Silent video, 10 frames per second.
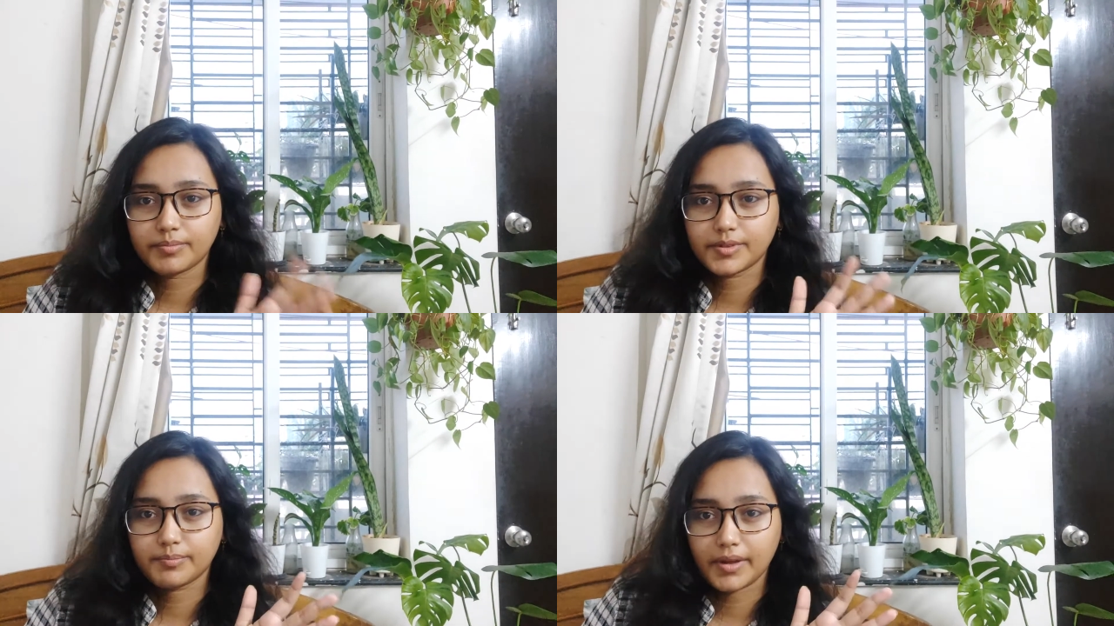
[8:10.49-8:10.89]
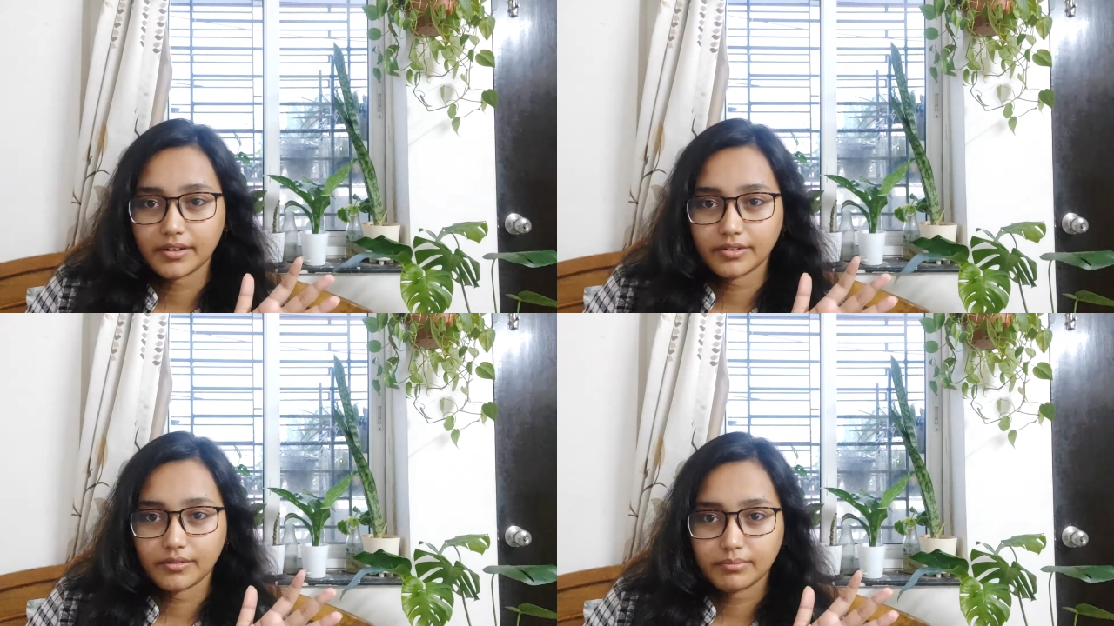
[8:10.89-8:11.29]

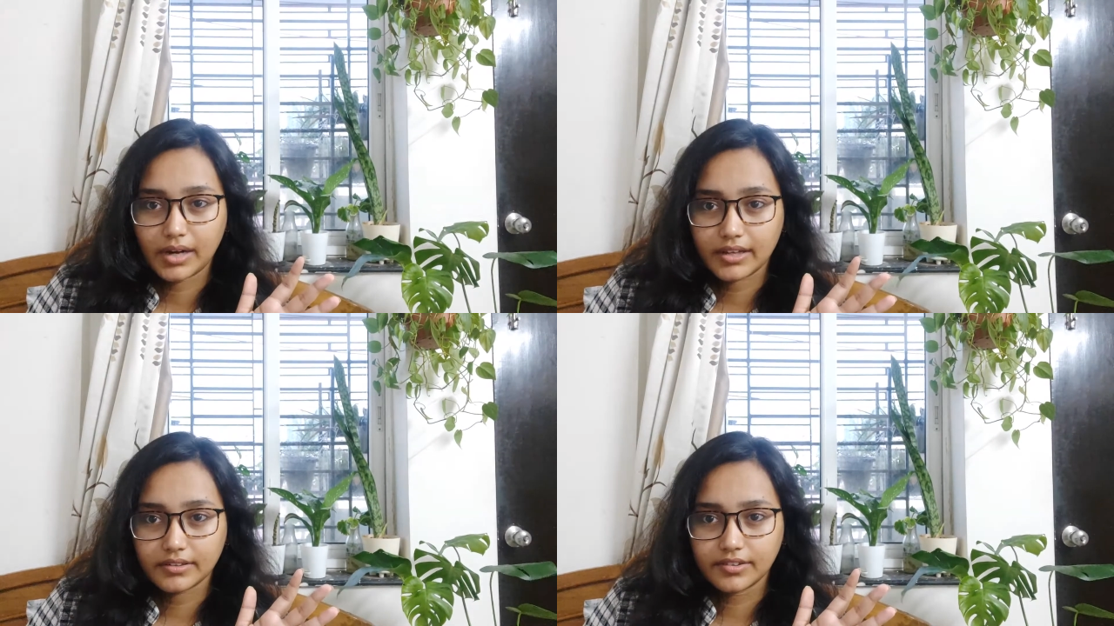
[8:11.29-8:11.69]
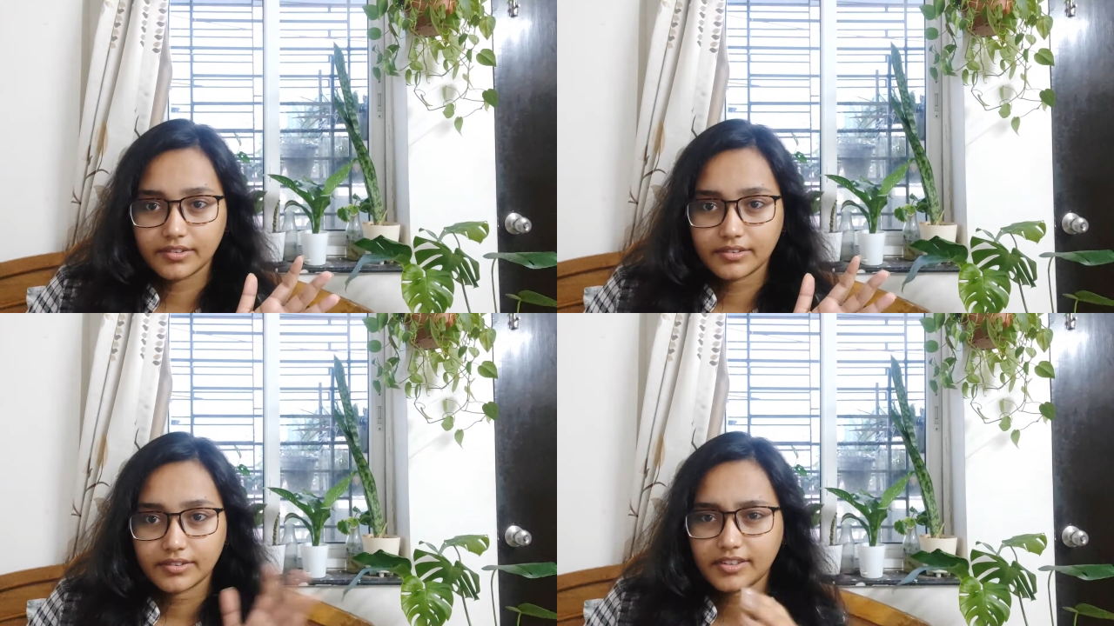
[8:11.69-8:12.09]
spent on
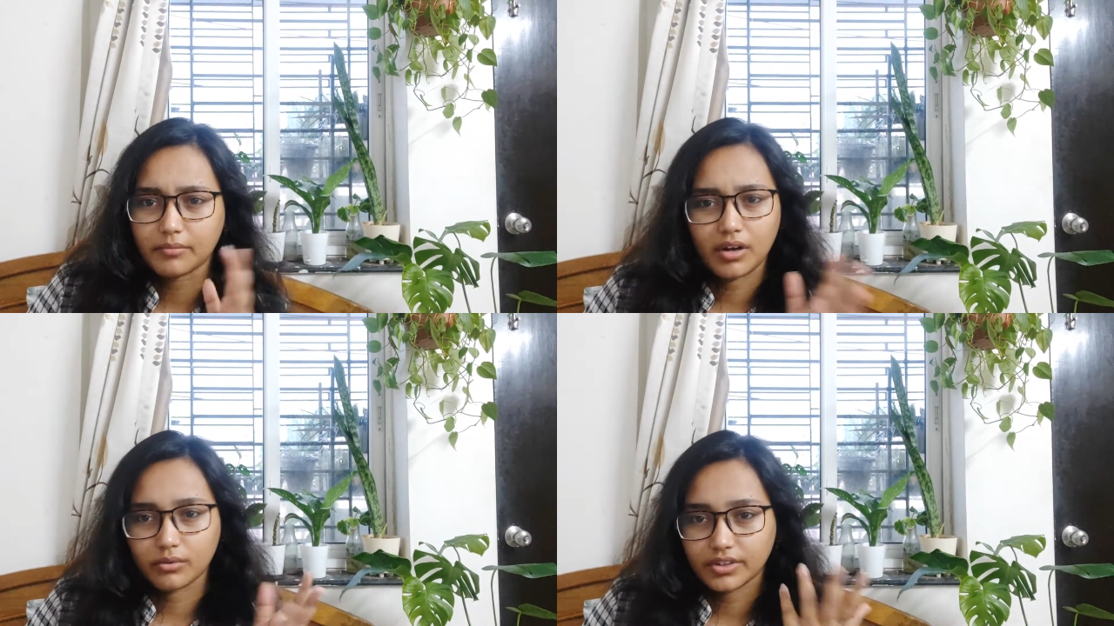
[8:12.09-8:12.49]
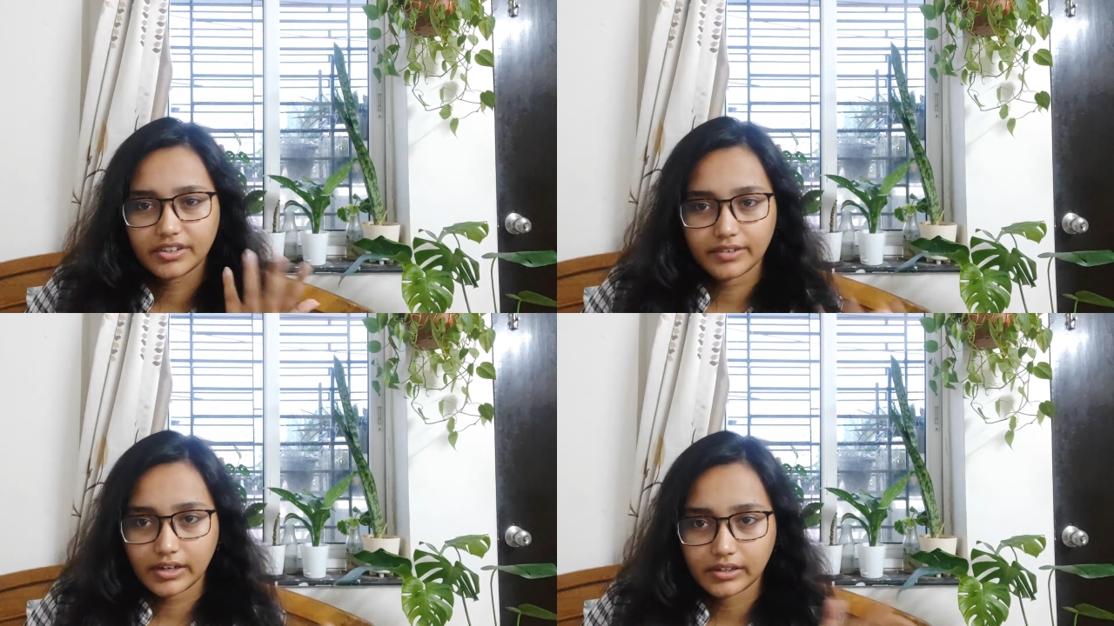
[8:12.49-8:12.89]
plants somehow,
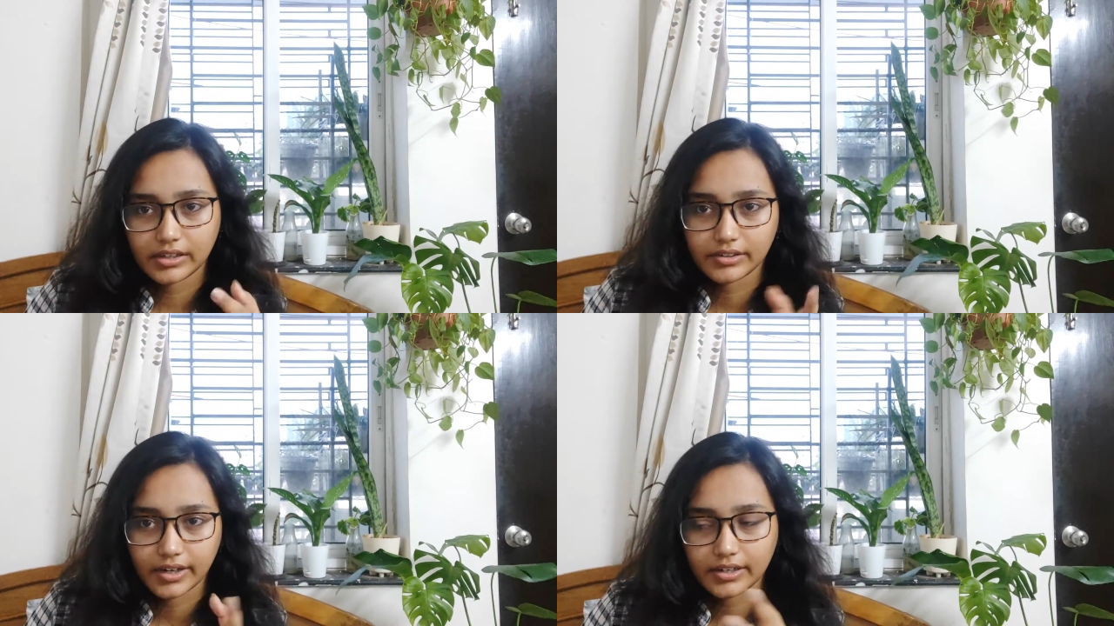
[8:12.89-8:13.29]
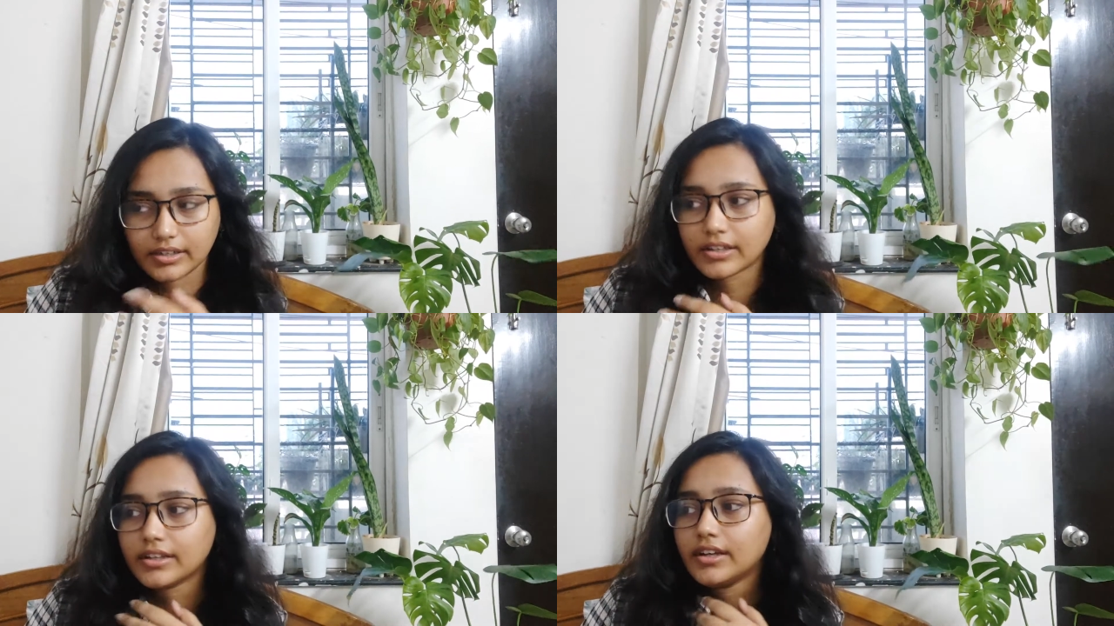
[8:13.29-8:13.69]
indirectly,
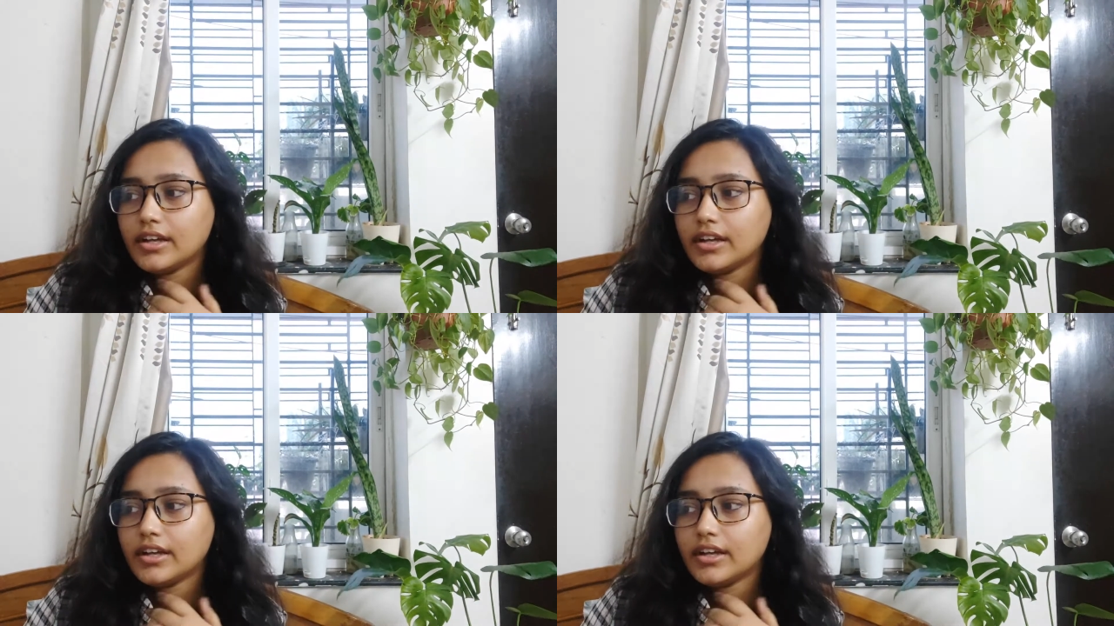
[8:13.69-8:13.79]
directly,